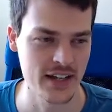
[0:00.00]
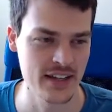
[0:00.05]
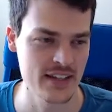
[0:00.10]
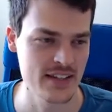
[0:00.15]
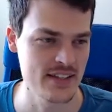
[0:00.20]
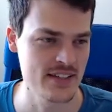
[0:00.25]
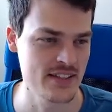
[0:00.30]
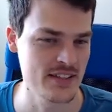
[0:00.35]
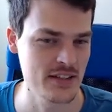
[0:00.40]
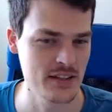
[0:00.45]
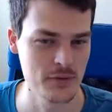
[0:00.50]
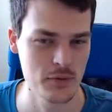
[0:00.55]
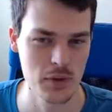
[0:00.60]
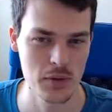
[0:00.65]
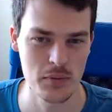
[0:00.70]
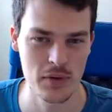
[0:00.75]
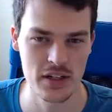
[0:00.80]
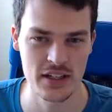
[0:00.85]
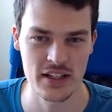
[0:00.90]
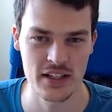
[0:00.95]
is we
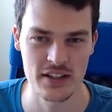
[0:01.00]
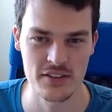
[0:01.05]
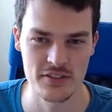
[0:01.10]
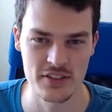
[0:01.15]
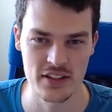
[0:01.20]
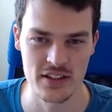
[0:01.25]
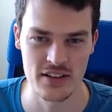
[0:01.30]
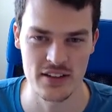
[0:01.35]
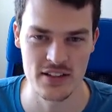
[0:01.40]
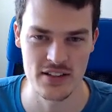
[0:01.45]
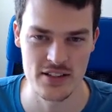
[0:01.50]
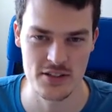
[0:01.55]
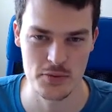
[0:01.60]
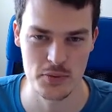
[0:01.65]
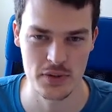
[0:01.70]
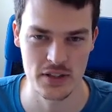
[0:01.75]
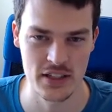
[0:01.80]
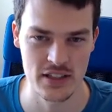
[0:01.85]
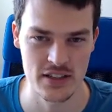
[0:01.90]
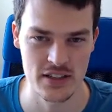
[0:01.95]
want to get rid of these when
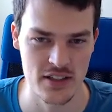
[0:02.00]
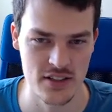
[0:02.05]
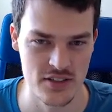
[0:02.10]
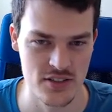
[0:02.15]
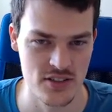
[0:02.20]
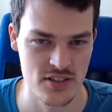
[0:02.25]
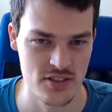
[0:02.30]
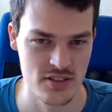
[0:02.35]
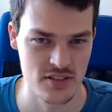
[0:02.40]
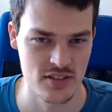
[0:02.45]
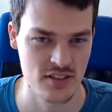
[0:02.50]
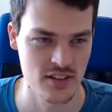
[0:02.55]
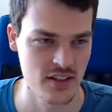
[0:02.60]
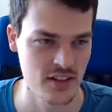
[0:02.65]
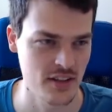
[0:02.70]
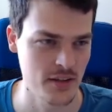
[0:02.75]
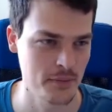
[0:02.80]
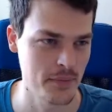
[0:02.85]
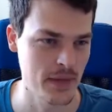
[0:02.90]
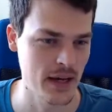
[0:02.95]
they touch
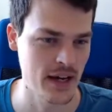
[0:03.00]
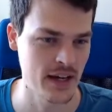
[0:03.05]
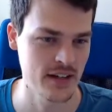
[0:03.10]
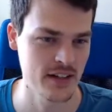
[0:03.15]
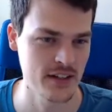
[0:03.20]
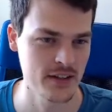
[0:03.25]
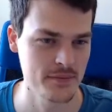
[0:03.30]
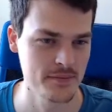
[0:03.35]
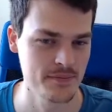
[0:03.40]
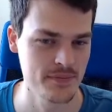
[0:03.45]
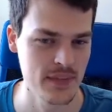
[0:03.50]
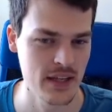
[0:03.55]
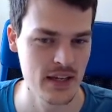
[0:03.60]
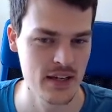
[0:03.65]
the bottom.